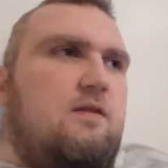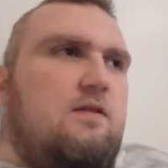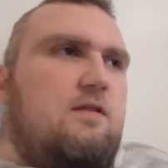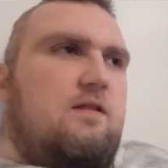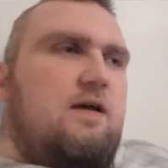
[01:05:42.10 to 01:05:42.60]

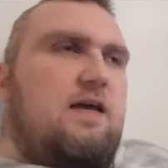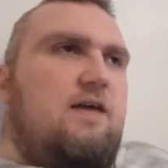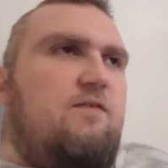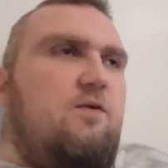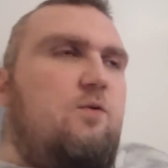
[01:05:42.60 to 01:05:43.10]
like
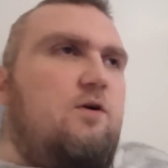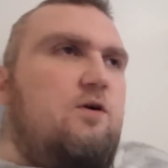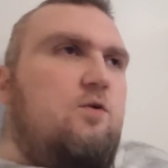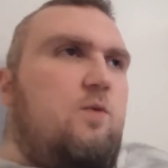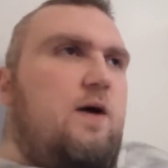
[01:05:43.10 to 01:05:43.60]
if it
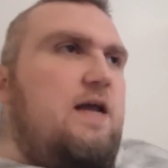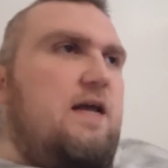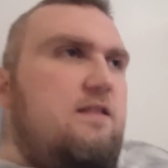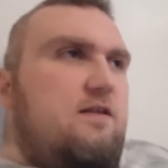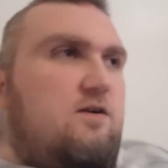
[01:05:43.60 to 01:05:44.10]
were a
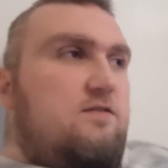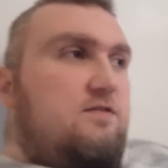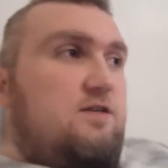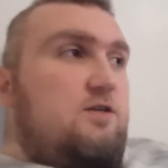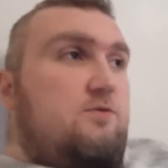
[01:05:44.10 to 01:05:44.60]
wedding, then all of a
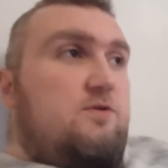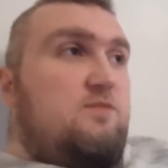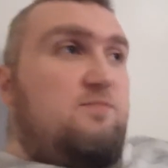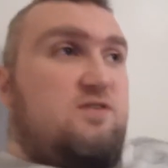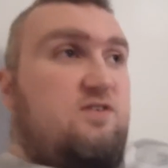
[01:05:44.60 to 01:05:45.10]
sudden you would
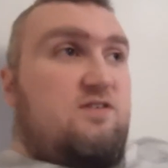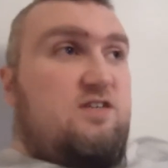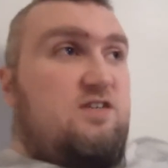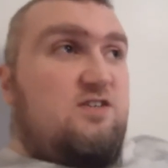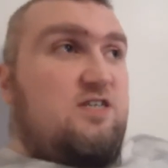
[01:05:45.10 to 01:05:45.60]
just
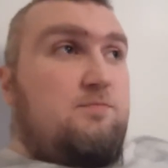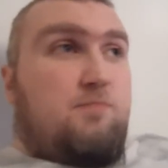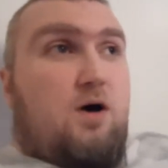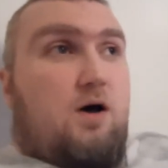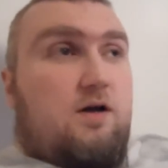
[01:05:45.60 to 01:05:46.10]
bizarrely just get
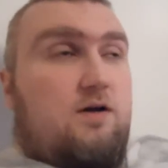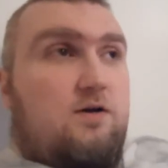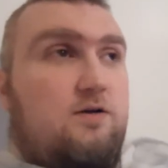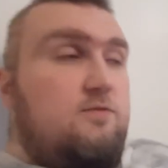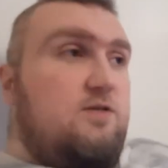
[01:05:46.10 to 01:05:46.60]
Buck,
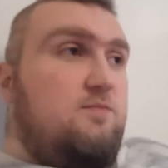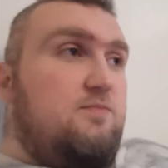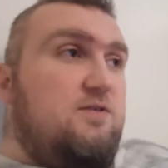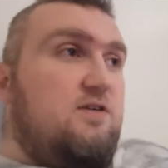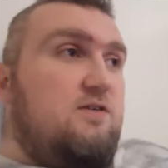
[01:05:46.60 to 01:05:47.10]
or you would just
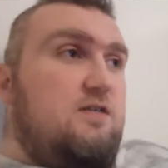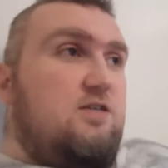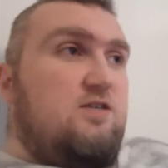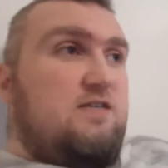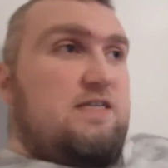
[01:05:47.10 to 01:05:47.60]
bizarrely
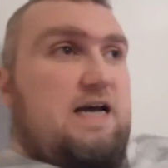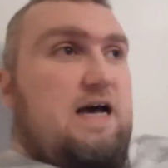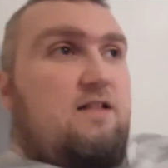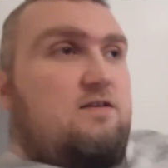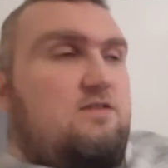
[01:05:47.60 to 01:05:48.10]
just get
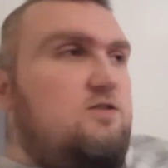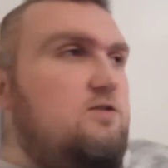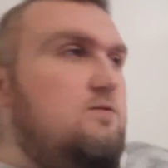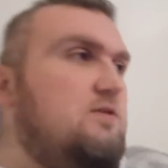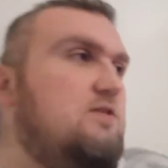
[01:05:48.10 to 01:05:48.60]
Alice, or
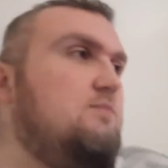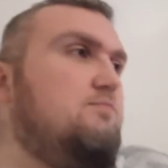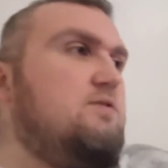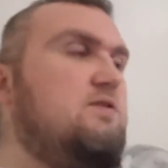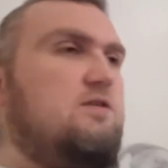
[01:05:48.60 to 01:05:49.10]
you just
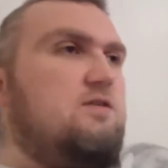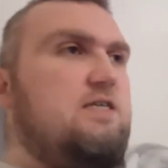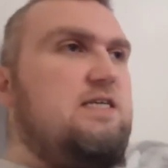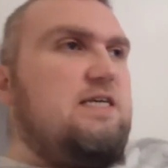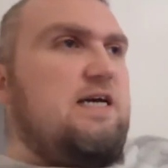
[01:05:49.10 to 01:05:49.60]

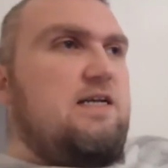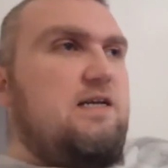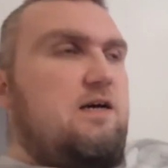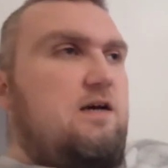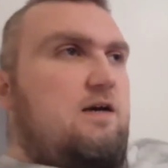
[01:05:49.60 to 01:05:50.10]
bizarrely get,
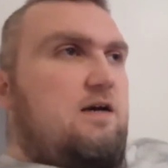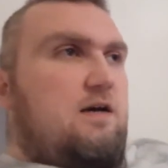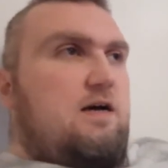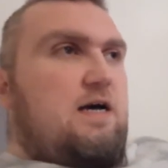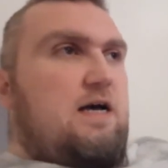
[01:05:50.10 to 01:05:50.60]

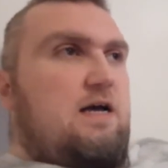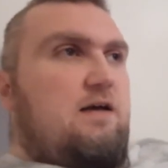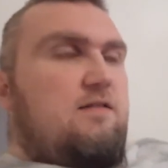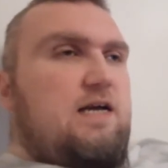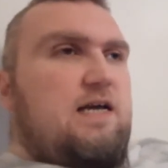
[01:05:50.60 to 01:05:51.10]
uh,
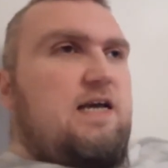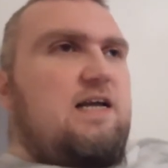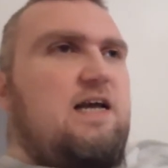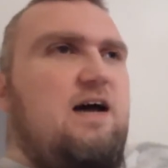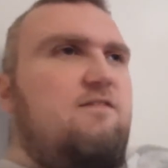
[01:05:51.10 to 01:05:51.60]
like
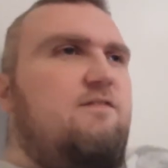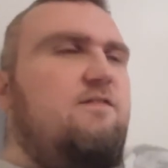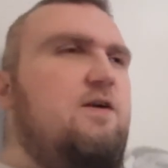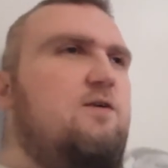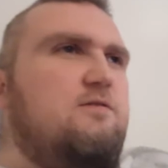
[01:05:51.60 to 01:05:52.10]
it kind of
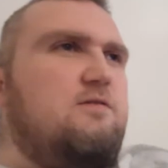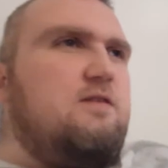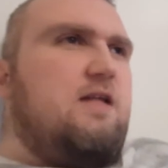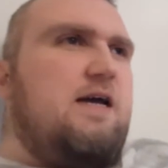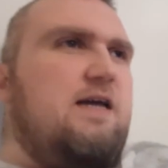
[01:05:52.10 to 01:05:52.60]
feels
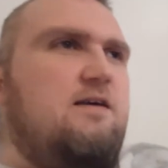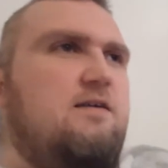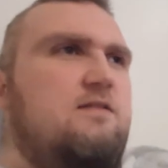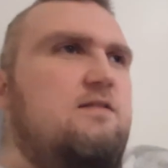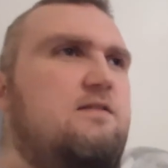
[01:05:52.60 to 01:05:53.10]
like
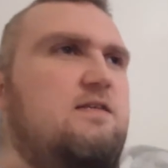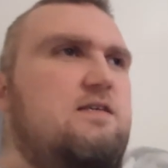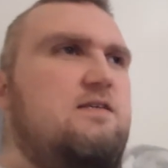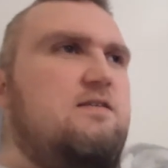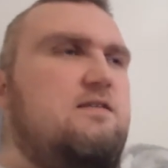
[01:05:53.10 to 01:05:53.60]

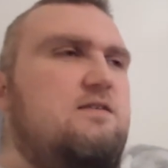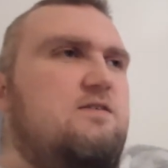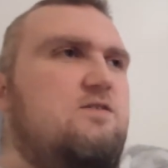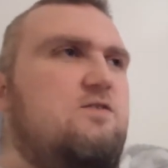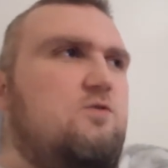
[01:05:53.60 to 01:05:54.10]
the this
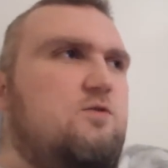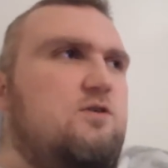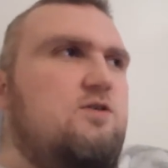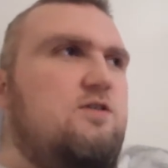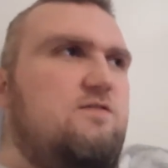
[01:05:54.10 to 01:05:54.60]

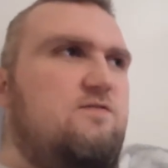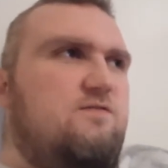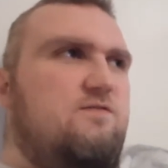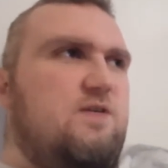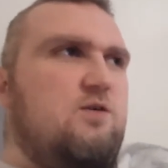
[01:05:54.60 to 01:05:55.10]
disorder doesn't
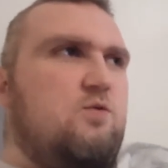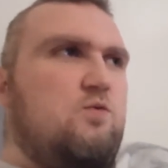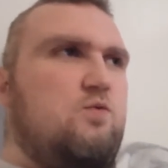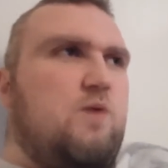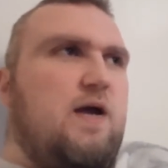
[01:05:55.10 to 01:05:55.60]

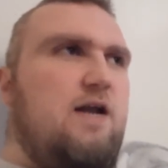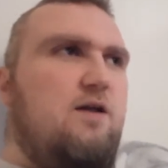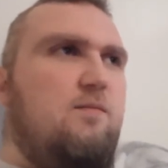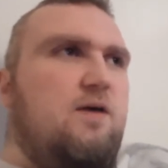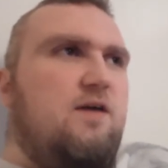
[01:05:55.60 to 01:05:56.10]
feel
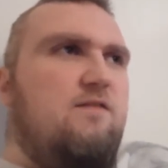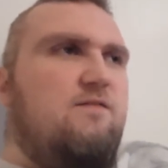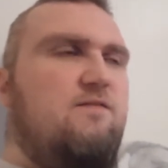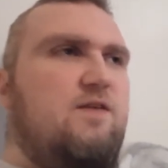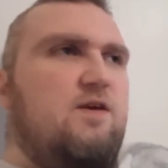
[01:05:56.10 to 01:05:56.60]
random. It
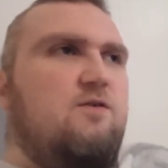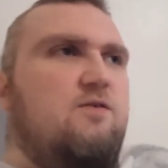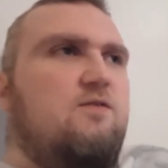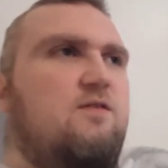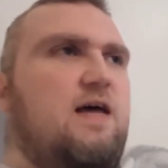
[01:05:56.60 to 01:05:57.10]

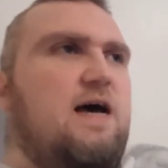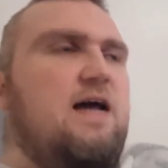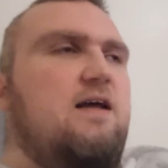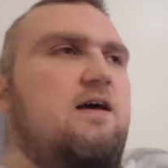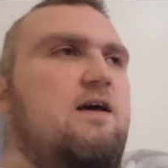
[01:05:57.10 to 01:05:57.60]
feels that